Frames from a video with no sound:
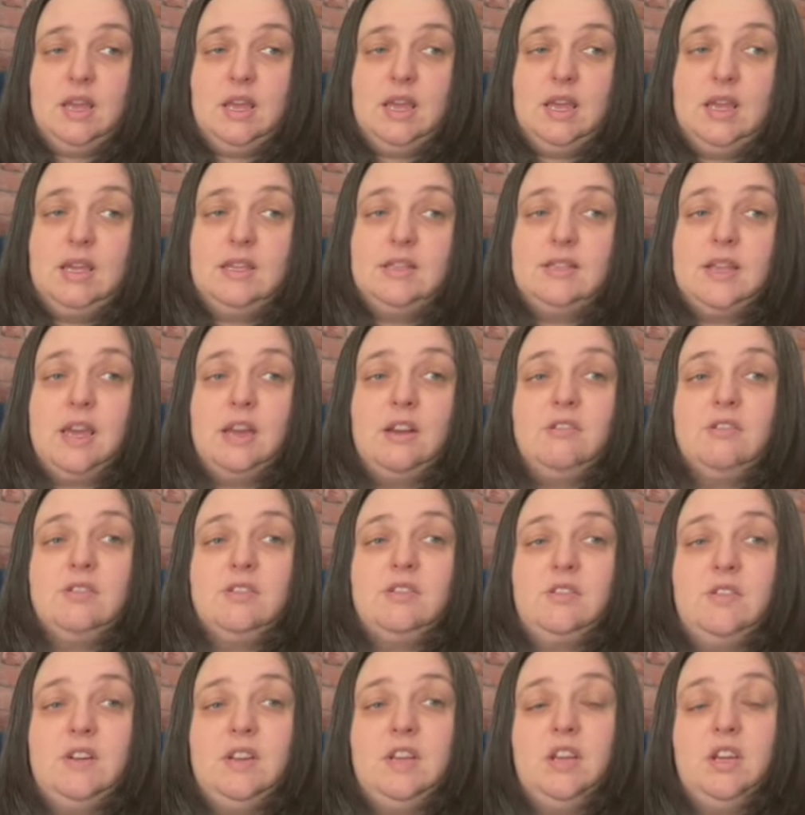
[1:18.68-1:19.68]
His
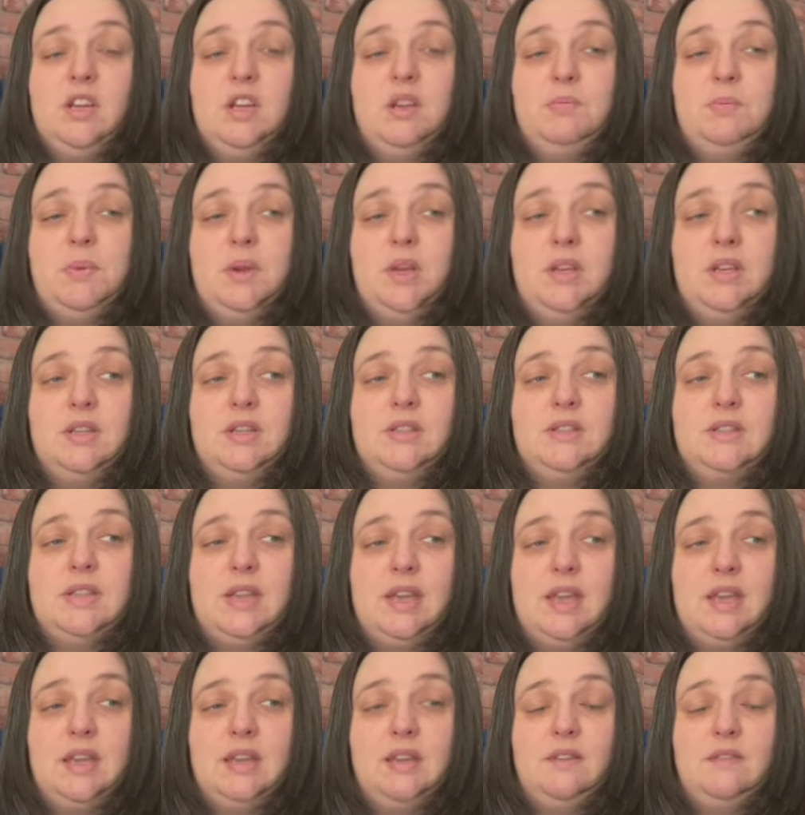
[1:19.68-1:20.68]
secretary heard Bernard
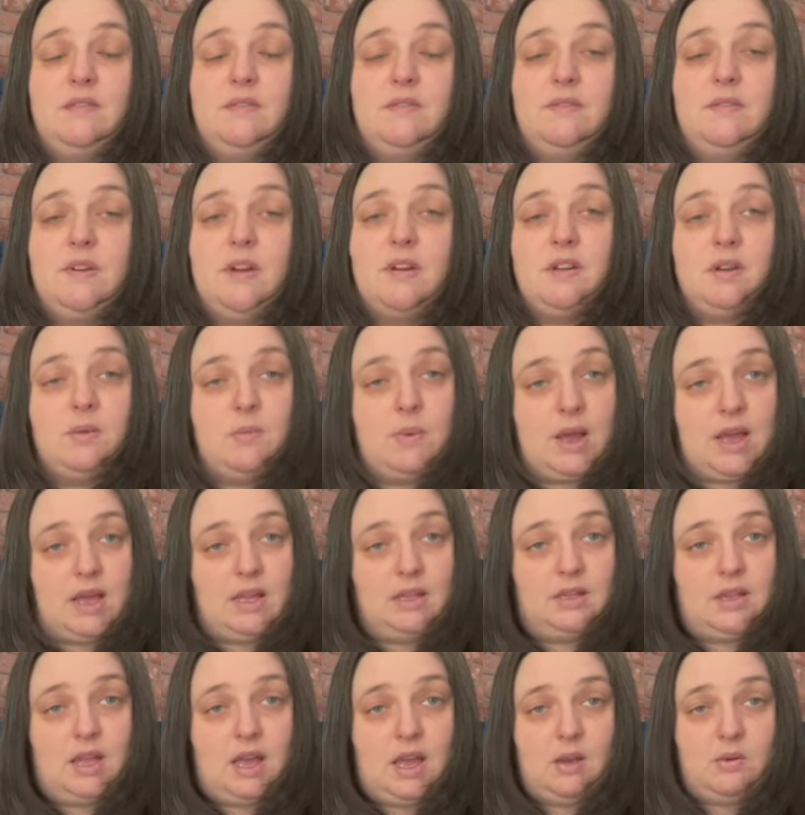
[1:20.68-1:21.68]
say, Very
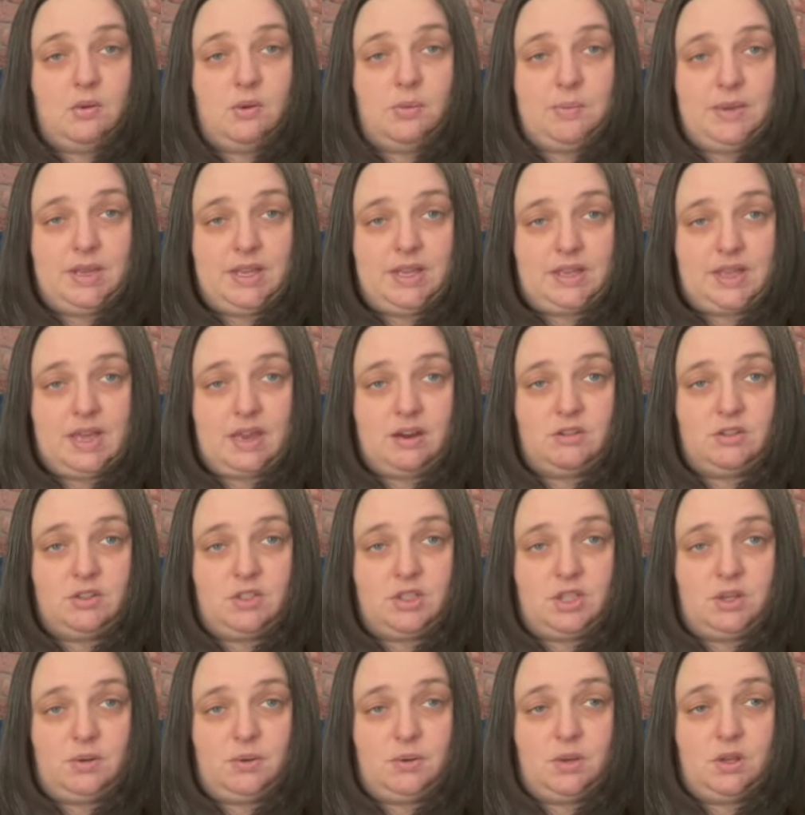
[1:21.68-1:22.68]
well, I will be there at
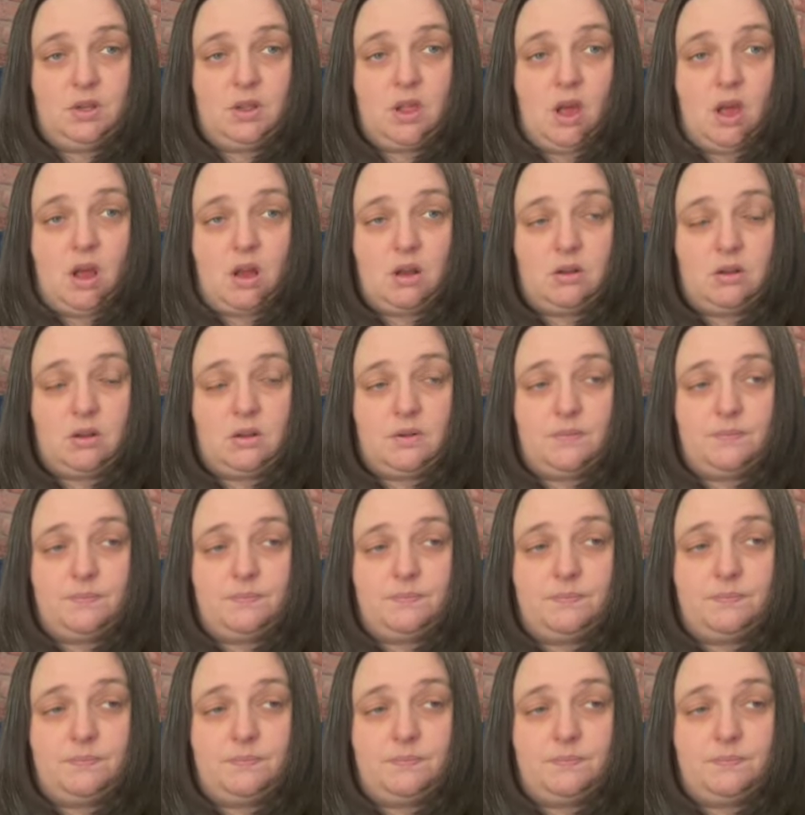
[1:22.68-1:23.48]
two o'clock.